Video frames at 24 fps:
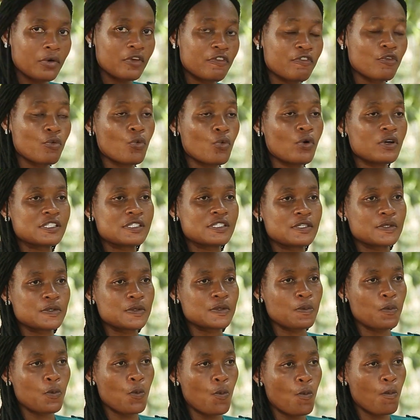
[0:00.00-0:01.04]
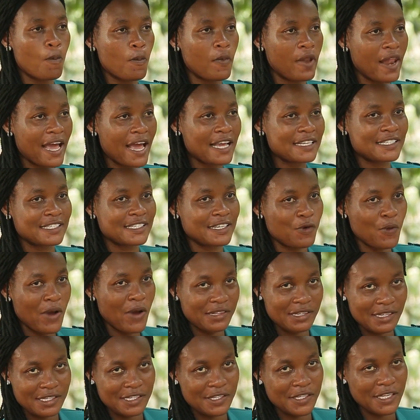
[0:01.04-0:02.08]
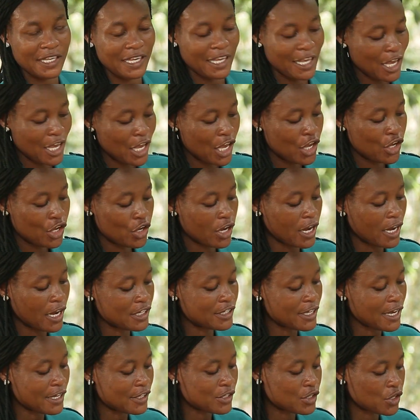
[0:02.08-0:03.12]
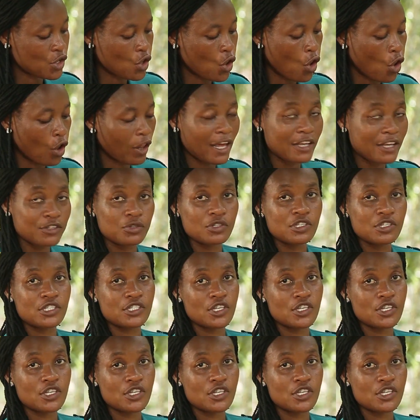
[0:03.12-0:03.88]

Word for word: if you want large quantity, you can just call us on